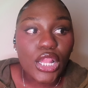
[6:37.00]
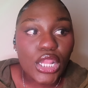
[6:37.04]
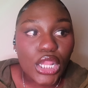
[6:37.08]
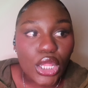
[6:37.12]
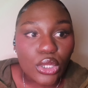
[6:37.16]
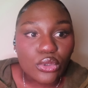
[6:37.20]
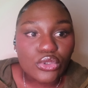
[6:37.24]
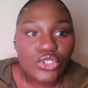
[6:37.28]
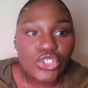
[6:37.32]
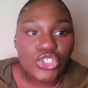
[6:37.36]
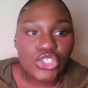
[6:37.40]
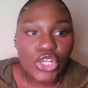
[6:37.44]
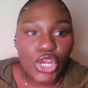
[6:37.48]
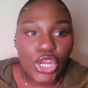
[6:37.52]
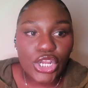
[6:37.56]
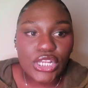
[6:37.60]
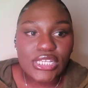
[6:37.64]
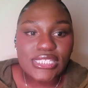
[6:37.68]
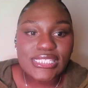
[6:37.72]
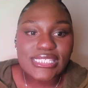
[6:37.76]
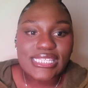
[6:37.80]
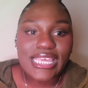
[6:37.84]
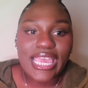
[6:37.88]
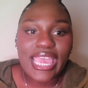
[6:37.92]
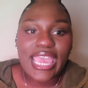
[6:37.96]
Loan
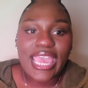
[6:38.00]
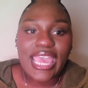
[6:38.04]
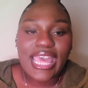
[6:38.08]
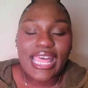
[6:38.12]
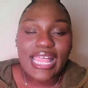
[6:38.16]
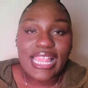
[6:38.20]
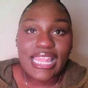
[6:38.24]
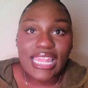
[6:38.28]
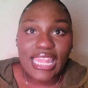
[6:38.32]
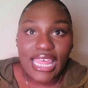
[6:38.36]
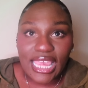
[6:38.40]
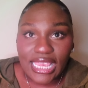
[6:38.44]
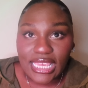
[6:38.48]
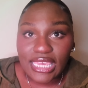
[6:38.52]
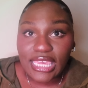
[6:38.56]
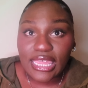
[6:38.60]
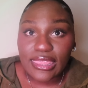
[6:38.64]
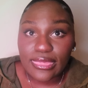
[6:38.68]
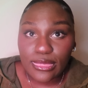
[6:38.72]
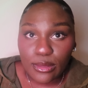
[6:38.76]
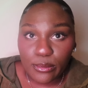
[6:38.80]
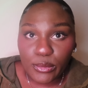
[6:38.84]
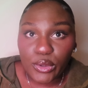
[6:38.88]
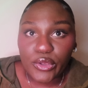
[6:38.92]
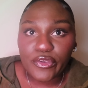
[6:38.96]
sharks, like
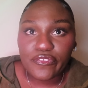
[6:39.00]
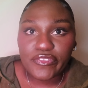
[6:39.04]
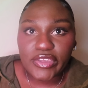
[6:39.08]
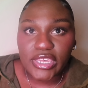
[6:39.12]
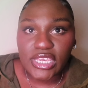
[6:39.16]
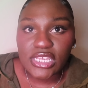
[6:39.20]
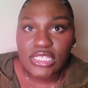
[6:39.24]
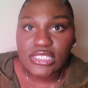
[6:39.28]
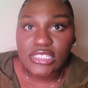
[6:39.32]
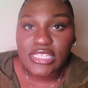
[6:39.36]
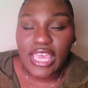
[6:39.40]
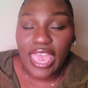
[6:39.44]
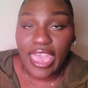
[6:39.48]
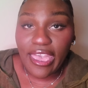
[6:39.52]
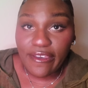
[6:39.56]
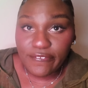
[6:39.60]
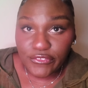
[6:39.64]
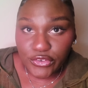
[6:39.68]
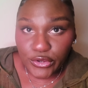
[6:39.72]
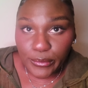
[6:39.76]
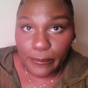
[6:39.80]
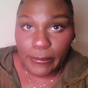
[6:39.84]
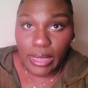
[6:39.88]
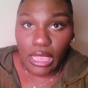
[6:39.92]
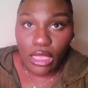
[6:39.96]
in the movies,
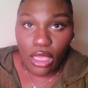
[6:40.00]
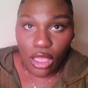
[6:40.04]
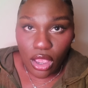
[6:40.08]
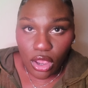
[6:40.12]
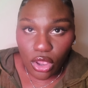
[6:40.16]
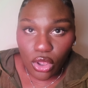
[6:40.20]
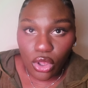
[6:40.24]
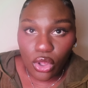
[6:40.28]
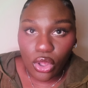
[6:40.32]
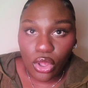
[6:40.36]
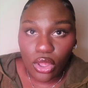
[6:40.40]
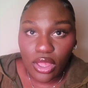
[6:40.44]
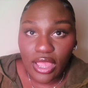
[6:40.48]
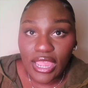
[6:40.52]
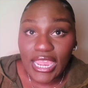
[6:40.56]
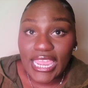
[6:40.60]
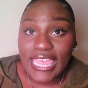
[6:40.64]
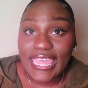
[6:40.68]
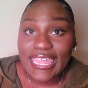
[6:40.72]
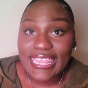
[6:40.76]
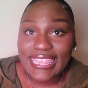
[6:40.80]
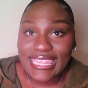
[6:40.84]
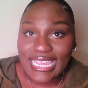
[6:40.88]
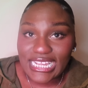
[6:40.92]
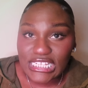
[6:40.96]
after my uncle.
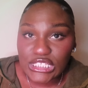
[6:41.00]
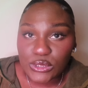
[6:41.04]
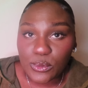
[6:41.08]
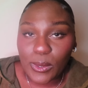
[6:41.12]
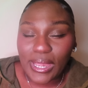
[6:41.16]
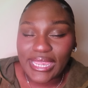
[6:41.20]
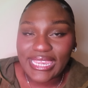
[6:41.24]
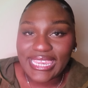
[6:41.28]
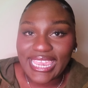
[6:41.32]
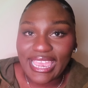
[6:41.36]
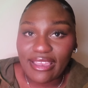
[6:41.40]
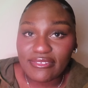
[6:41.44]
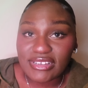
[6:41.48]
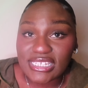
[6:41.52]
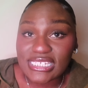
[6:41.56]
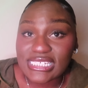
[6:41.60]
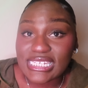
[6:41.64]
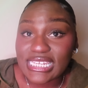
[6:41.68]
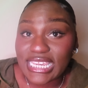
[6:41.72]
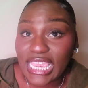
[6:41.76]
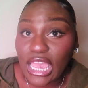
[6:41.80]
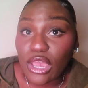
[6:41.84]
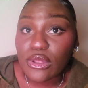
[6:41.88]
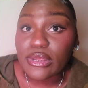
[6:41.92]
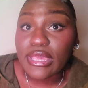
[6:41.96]
And that's why you have to
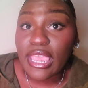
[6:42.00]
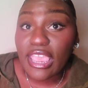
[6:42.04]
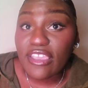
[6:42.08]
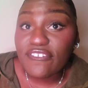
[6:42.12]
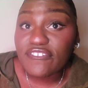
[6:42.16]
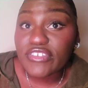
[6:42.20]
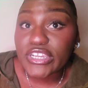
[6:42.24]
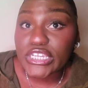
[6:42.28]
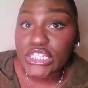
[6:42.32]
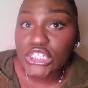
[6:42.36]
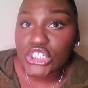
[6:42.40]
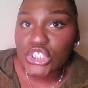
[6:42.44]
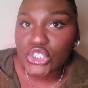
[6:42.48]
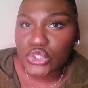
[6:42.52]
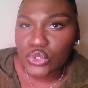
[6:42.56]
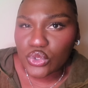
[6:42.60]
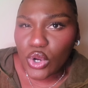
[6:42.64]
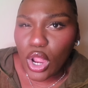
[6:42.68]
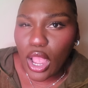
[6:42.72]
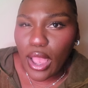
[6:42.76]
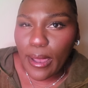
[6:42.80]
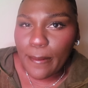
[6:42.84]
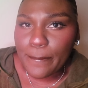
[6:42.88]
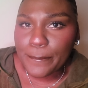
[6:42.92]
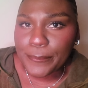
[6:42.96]
take out every
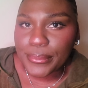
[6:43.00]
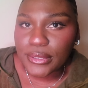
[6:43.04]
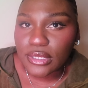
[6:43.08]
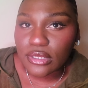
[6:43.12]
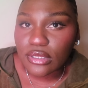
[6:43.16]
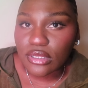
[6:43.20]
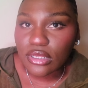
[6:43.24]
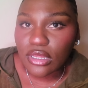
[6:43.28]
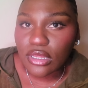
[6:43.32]
drop